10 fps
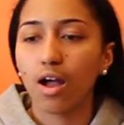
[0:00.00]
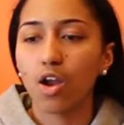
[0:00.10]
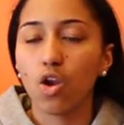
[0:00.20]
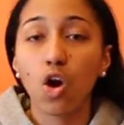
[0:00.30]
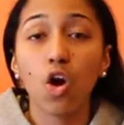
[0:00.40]

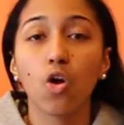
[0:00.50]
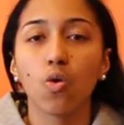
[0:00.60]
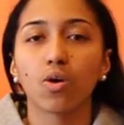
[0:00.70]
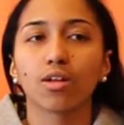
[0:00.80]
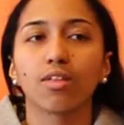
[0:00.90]

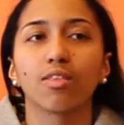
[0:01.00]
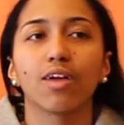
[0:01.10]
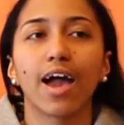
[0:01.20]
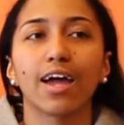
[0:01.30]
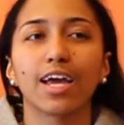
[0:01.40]
know
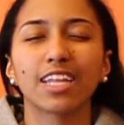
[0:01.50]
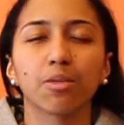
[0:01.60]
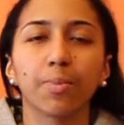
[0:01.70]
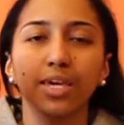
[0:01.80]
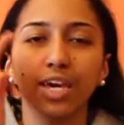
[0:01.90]
that at
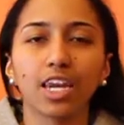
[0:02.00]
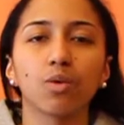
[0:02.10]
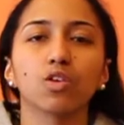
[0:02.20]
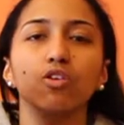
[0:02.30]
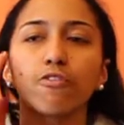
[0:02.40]
the
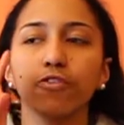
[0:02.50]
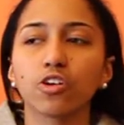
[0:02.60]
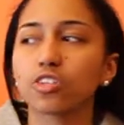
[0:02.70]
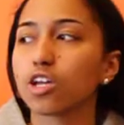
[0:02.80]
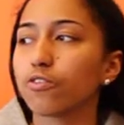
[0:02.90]
beginning, when you
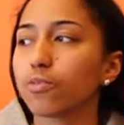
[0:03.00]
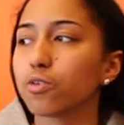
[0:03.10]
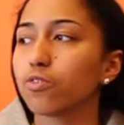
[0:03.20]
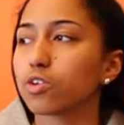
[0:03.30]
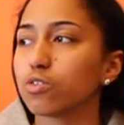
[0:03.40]
first hear from
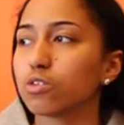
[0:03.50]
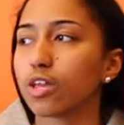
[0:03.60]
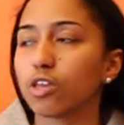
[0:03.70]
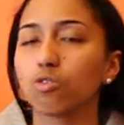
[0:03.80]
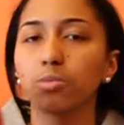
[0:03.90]
your recruiter
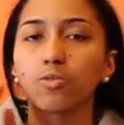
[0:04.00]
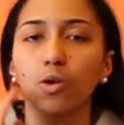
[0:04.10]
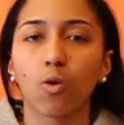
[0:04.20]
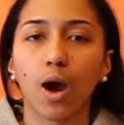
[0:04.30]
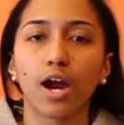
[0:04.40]
that you will be
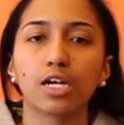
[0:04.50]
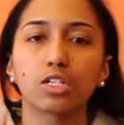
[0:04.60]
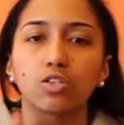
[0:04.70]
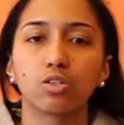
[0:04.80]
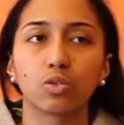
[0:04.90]

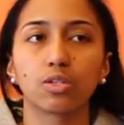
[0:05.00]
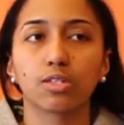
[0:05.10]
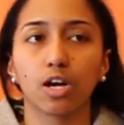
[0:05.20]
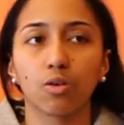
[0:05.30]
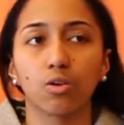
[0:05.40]
required to do the
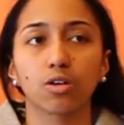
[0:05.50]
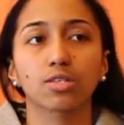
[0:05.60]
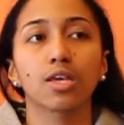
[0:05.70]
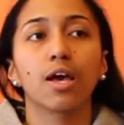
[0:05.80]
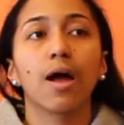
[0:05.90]
duck walks,